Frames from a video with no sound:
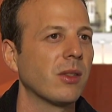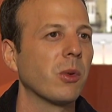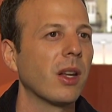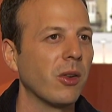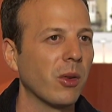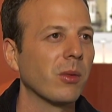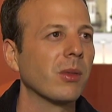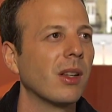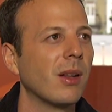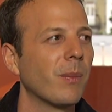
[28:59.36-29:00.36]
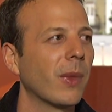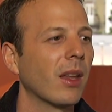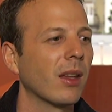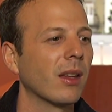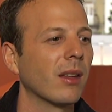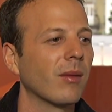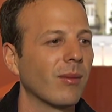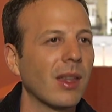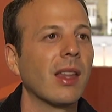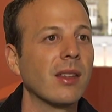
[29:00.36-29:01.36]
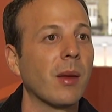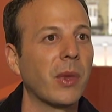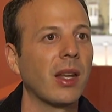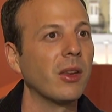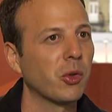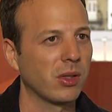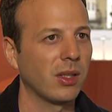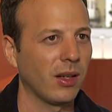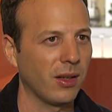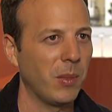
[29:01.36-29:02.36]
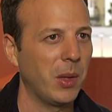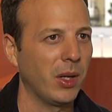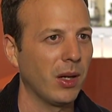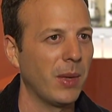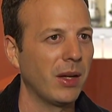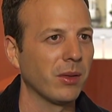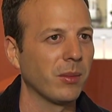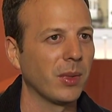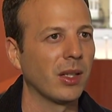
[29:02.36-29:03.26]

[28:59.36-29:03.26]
That's when I know that something interesting can maybe come out.